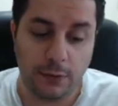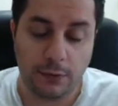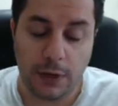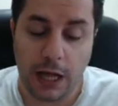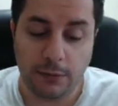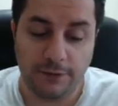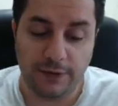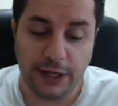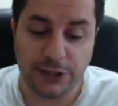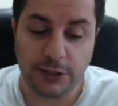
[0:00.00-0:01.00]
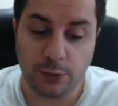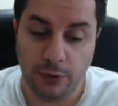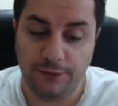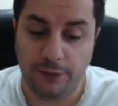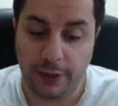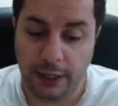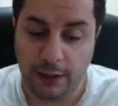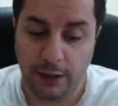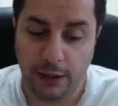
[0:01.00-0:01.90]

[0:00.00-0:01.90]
Realm of Legends Wolverine,